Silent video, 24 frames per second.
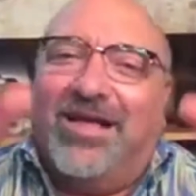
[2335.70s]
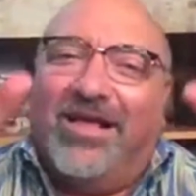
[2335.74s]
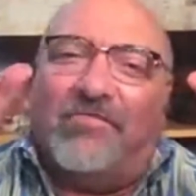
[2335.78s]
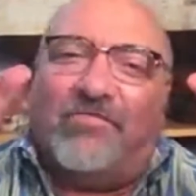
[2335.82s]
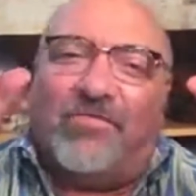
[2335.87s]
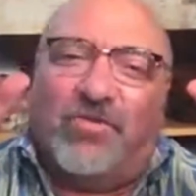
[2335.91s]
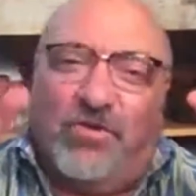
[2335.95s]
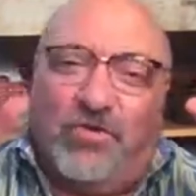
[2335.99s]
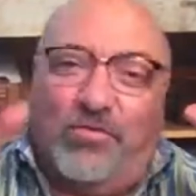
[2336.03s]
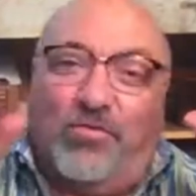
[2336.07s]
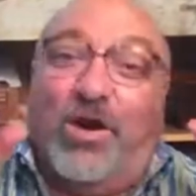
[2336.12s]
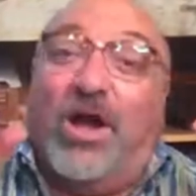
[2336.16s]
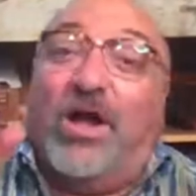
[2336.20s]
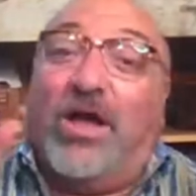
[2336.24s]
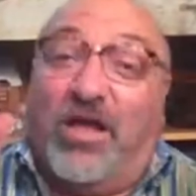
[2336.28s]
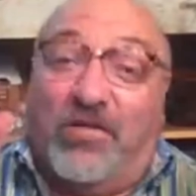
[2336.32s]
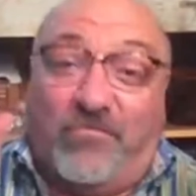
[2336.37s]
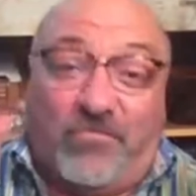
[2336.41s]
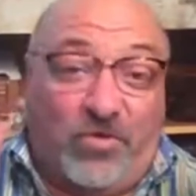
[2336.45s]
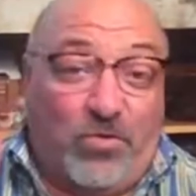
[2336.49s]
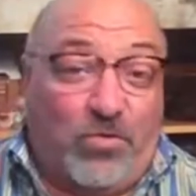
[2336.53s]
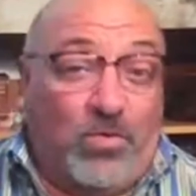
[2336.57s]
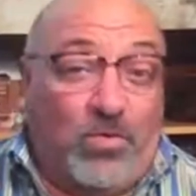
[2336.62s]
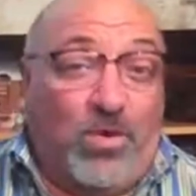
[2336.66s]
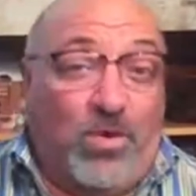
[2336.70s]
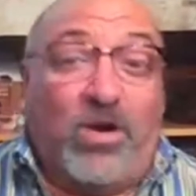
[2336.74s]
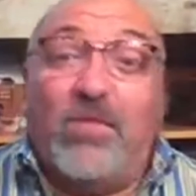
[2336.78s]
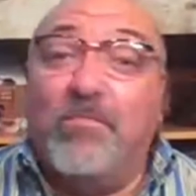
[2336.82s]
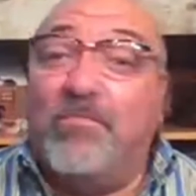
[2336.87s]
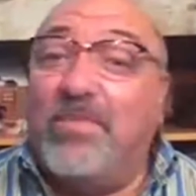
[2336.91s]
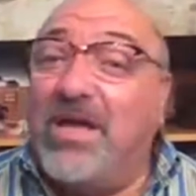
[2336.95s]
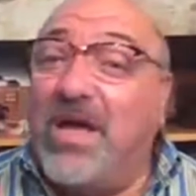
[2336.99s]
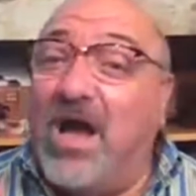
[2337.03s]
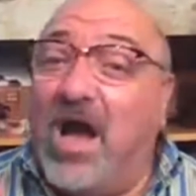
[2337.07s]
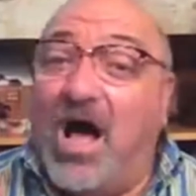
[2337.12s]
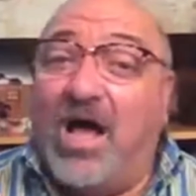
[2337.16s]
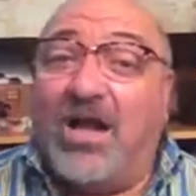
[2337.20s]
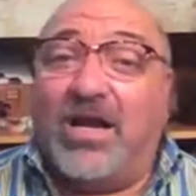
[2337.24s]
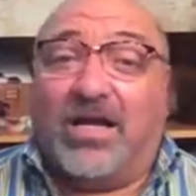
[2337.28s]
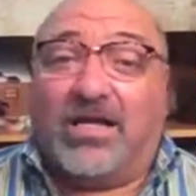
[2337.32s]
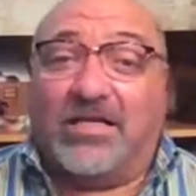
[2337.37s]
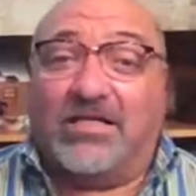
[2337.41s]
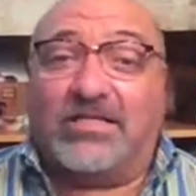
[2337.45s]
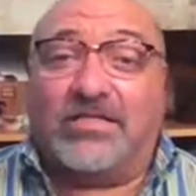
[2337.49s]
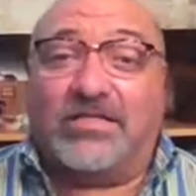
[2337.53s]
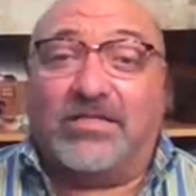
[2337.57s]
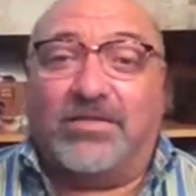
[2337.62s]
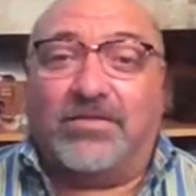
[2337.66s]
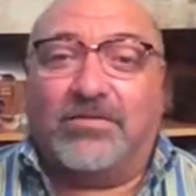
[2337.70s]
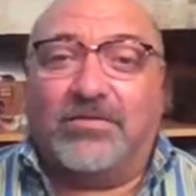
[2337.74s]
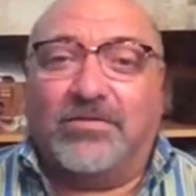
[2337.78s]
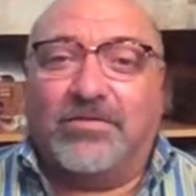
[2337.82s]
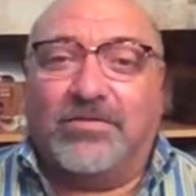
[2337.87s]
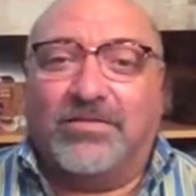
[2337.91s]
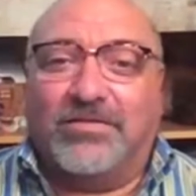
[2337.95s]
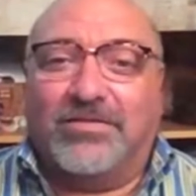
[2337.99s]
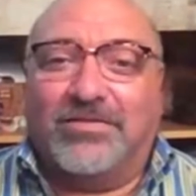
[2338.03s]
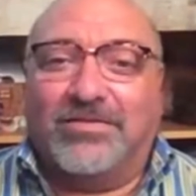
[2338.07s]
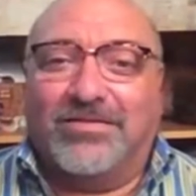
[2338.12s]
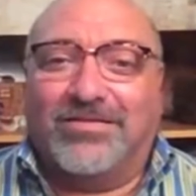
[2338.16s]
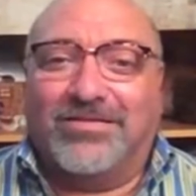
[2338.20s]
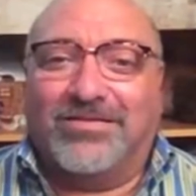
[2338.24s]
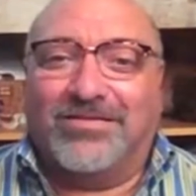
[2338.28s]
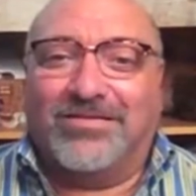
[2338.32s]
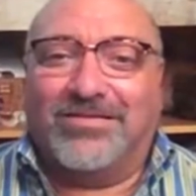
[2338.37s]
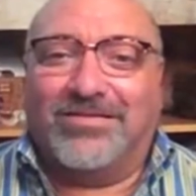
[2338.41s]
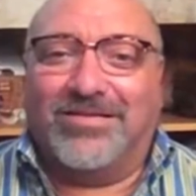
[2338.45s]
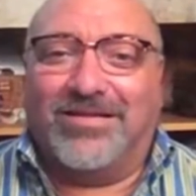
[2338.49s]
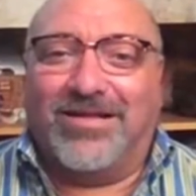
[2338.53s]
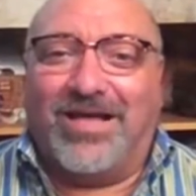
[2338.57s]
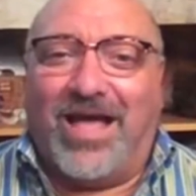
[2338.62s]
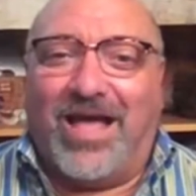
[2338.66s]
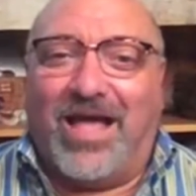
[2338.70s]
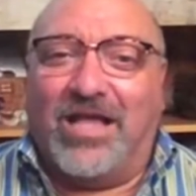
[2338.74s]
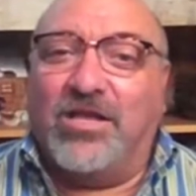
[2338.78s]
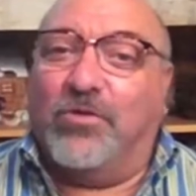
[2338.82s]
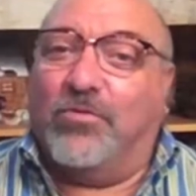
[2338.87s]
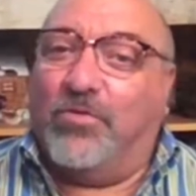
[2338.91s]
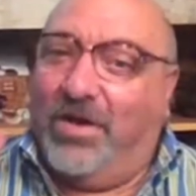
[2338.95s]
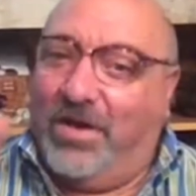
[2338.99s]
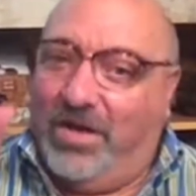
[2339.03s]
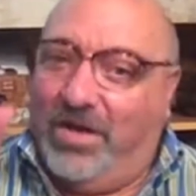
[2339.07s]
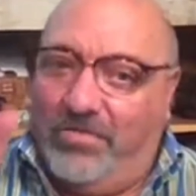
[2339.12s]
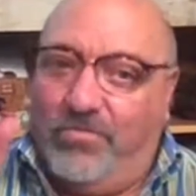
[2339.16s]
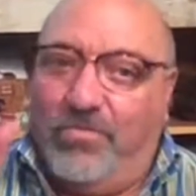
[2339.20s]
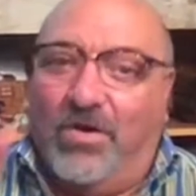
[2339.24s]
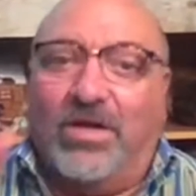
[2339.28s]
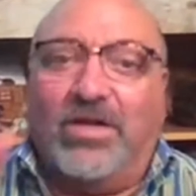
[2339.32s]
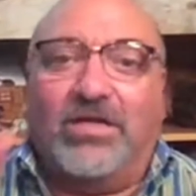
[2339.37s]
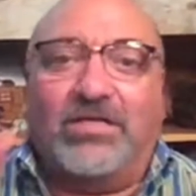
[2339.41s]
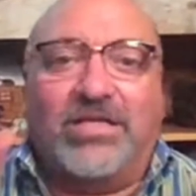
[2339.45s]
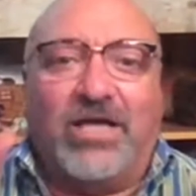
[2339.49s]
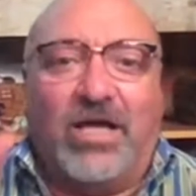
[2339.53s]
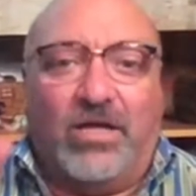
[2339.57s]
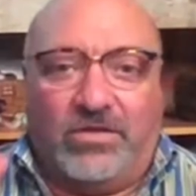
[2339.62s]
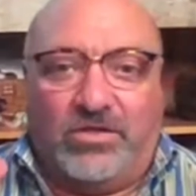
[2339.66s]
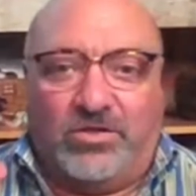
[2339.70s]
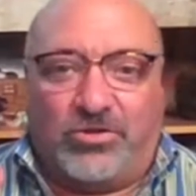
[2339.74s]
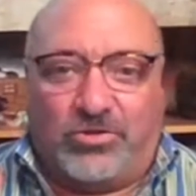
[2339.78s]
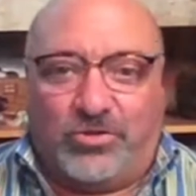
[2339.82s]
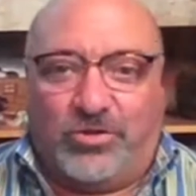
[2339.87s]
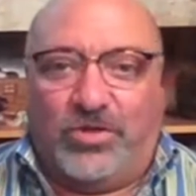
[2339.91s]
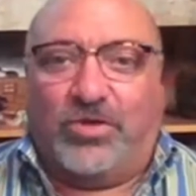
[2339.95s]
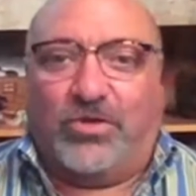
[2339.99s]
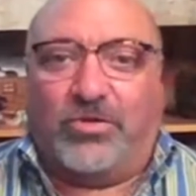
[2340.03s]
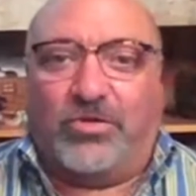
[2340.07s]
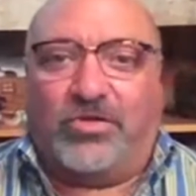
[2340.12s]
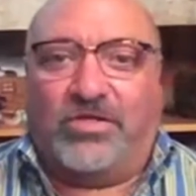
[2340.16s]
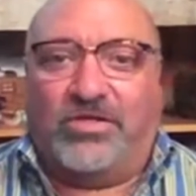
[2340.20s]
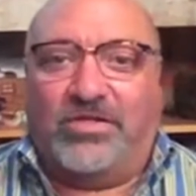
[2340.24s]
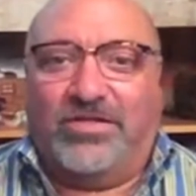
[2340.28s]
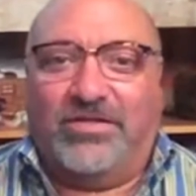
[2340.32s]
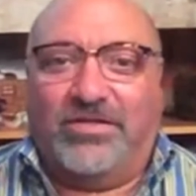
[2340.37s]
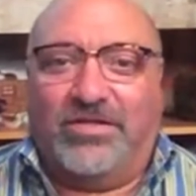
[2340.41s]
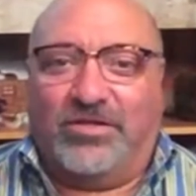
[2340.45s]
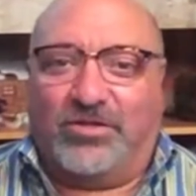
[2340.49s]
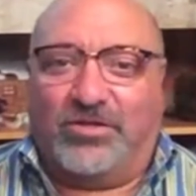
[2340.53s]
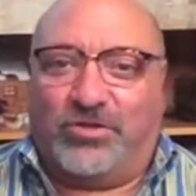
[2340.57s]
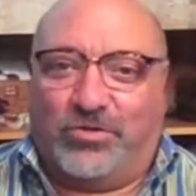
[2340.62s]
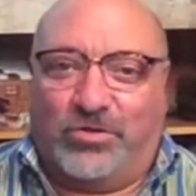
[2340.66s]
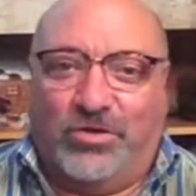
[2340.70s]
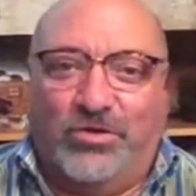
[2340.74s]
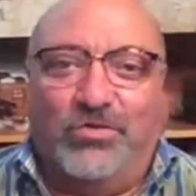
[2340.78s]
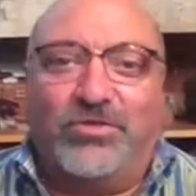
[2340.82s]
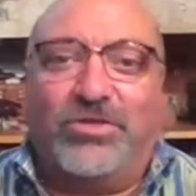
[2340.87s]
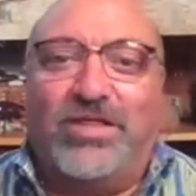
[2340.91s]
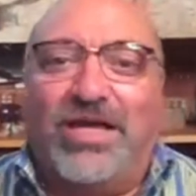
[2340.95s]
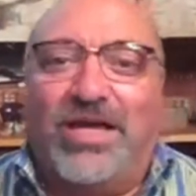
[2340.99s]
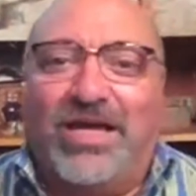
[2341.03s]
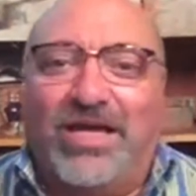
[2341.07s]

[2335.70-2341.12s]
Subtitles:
if you want to be honest and you really want to tell the truth